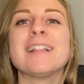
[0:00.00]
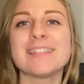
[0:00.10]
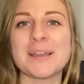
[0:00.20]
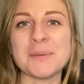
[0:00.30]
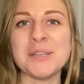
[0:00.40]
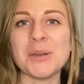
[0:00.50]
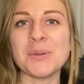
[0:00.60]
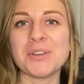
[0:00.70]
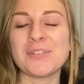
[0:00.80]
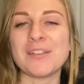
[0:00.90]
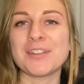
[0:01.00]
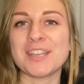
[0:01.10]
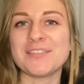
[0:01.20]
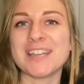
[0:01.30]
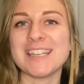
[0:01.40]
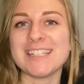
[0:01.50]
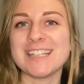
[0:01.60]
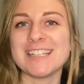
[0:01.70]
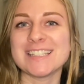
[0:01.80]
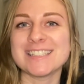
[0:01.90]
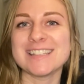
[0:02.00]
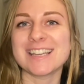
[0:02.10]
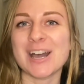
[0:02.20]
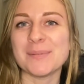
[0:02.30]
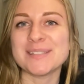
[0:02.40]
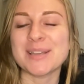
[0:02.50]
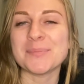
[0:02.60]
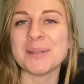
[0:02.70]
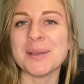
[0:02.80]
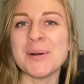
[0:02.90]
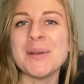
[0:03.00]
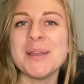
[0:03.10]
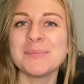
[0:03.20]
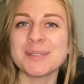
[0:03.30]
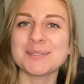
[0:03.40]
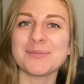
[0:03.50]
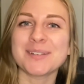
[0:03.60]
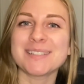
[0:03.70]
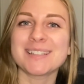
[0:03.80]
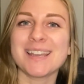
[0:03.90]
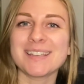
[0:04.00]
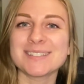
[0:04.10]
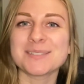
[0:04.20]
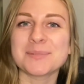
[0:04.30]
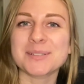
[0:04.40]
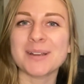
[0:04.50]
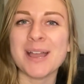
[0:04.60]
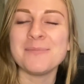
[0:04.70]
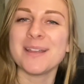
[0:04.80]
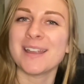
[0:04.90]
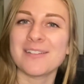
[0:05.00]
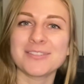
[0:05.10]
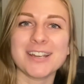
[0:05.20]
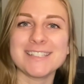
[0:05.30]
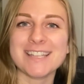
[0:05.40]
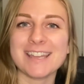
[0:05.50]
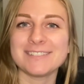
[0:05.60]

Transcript: Let me know what your favorite gift idea is in the comments down below. Please don't forget to like and subscribe, and have a great day.